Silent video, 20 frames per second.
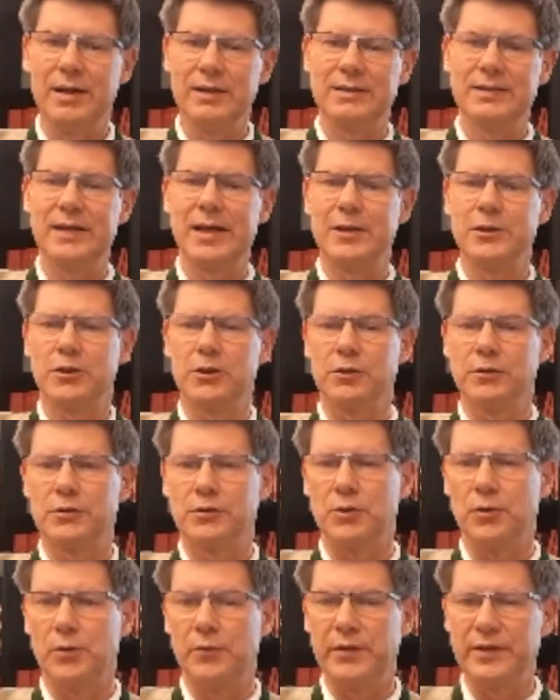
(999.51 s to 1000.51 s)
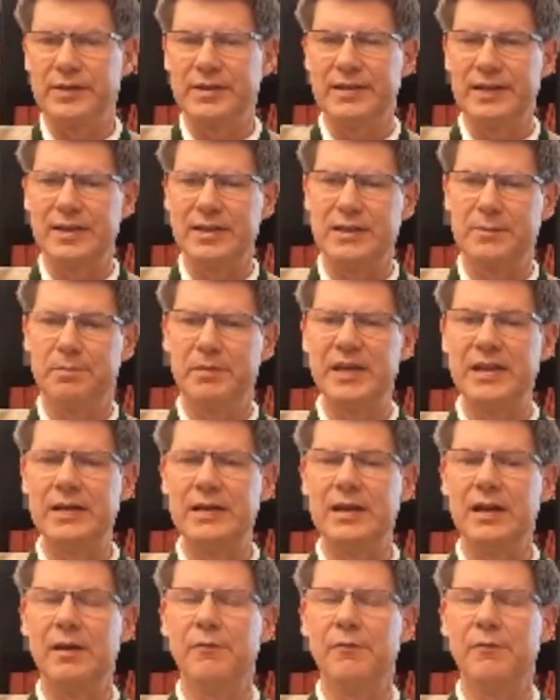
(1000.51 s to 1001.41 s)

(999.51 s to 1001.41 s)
essential services being